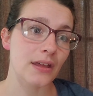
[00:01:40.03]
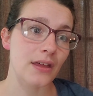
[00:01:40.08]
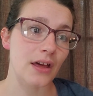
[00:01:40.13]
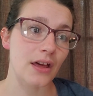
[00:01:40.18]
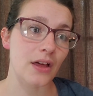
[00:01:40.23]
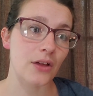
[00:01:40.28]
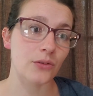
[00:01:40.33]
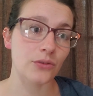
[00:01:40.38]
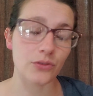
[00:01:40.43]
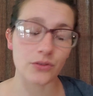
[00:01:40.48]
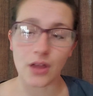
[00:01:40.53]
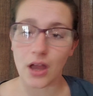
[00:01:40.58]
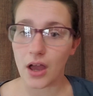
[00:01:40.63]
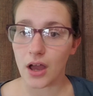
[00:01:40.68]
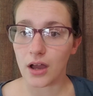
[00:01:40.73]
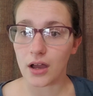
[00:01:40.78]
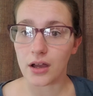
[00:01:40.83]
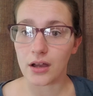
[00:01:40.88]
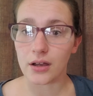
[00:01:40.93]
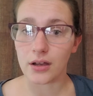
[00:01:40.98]

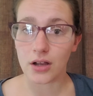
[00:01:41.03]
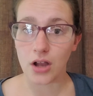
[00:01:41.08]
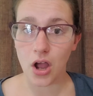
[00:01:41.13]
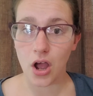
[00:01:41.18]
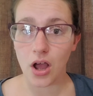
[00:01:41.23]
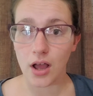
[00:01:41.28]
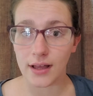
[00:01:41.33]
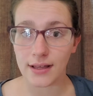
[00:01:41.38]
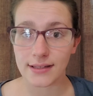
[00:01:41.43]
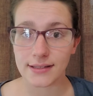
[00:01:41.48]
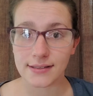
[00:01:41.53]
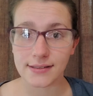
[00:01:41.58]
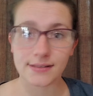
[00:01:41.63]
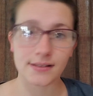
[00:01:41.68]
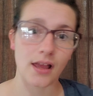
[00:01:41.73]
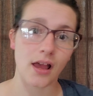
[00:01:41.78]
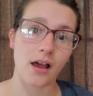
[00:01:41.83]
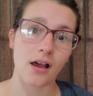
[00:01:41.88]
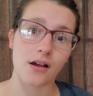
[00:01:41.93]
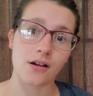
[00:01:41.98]
A cause
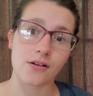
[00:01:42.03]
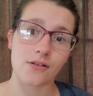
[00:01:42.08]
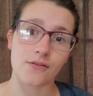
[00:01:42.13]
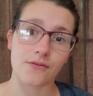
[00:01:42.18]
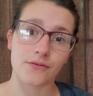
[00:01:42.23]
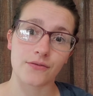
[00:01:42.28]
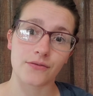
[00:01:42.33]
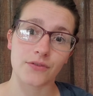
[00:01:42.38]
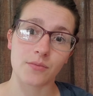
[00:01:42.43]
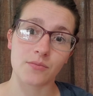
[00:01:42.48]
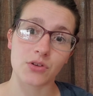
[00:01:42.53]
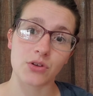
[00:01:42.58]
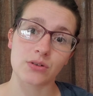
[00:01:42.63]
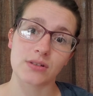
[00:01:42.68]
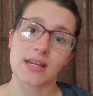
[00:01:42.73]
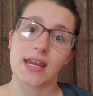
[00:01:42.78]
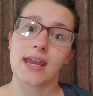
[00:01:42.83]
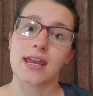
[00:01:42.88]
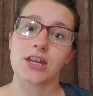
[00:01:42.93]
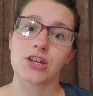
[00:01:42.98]
of the
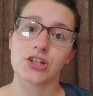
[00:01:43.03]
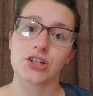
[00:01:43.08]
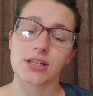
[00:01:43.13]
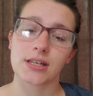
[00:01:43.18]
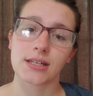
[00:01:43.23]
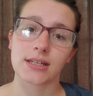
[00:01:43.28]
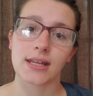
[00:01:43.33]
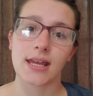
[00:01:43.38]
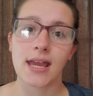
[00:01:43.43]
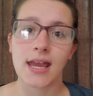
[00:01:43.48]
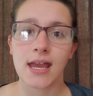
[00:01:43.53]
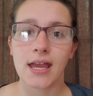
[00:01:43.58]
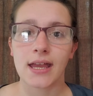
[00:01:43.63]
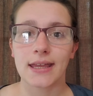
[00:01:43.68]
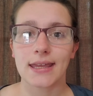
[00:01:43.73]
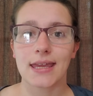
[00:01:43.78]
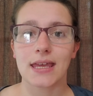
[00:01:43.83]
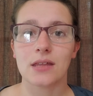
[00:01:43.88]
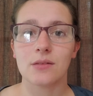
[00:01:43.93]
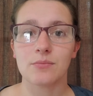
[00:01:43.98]
mutation
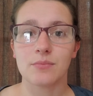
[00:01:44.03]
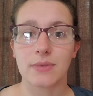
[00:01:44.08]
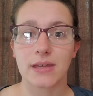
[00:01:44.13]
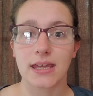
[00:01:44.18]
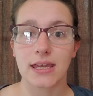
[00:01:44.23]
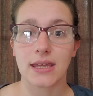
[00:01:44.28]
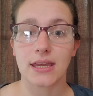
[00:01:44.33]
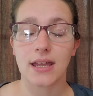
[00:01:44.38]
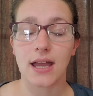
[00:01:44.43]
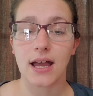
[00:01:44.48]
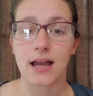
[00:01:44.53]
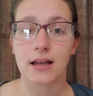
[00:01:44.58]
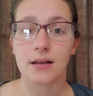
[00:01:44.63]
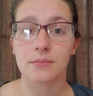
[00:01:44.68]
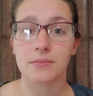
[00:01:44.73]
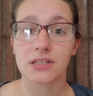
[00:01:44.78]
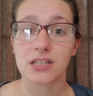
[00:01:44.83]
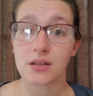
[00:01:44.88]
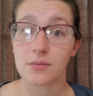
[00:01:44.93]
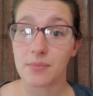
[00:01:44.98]
can be
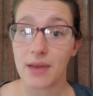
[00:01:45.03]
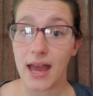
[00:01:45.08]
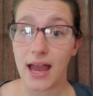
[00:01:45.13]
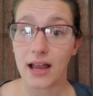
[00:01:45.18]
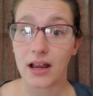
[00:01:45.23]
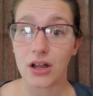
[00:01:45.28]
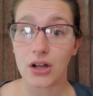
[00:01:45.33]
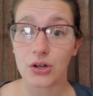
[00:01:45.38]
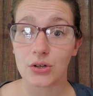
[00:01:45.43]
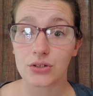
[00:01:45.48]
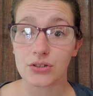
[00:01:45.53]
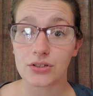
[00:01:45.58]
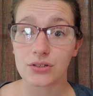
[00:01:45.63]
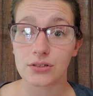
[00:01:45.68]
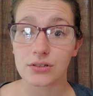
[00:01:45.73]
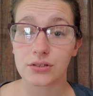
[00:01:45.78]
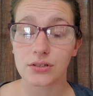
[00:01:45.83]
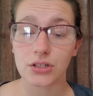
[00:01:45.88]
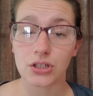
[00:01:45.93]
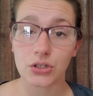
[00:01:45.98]
tobacco
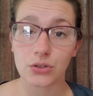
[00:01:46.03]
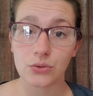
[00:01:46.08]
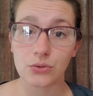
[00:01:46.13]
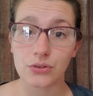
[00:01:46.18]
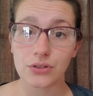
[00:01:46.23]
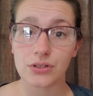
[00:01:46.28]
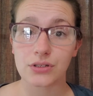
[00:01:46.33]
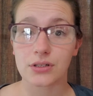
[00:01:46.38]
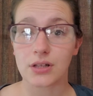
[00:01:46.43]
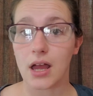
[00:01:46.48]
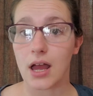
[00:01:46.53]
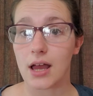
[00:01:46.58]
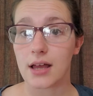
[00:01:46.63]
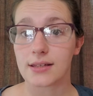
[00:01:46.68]
use,